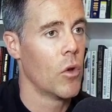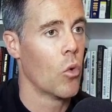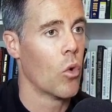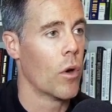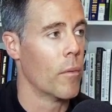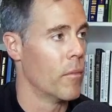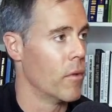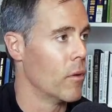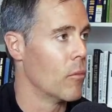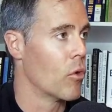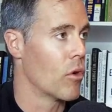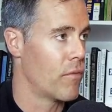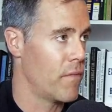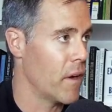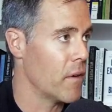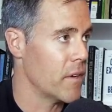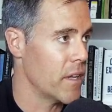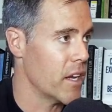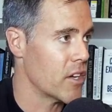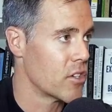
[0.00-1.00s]
or a little more
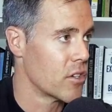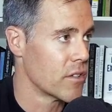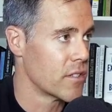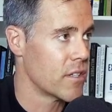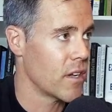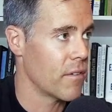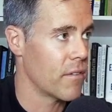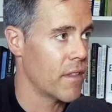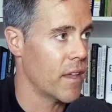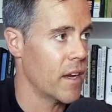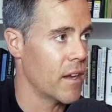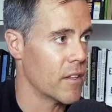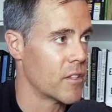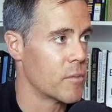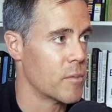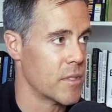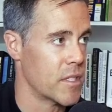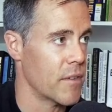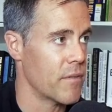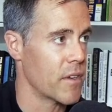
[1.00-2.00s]
foundational stuff than the
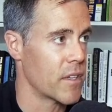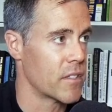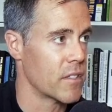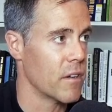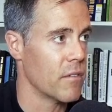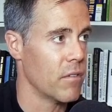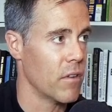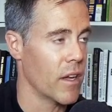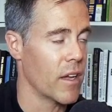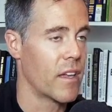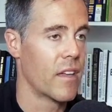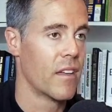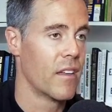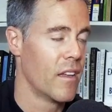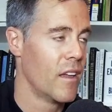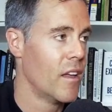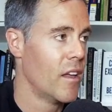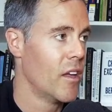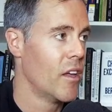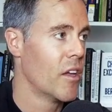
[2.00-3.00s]
specifics of like
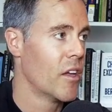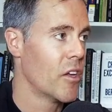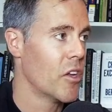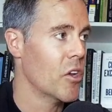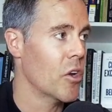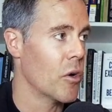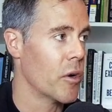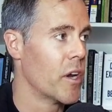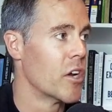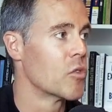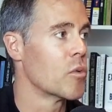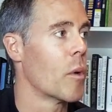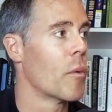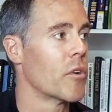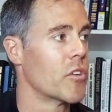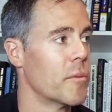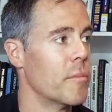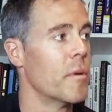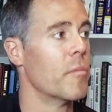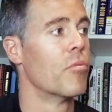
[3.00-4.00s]
you know here's how
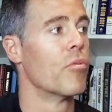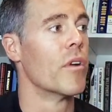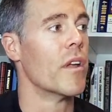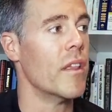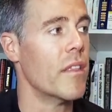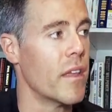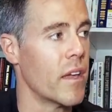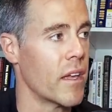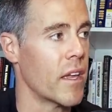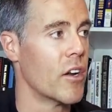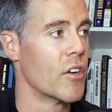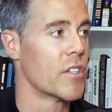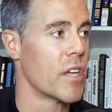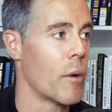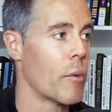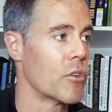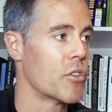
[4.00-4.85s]
much you be breathing here's right.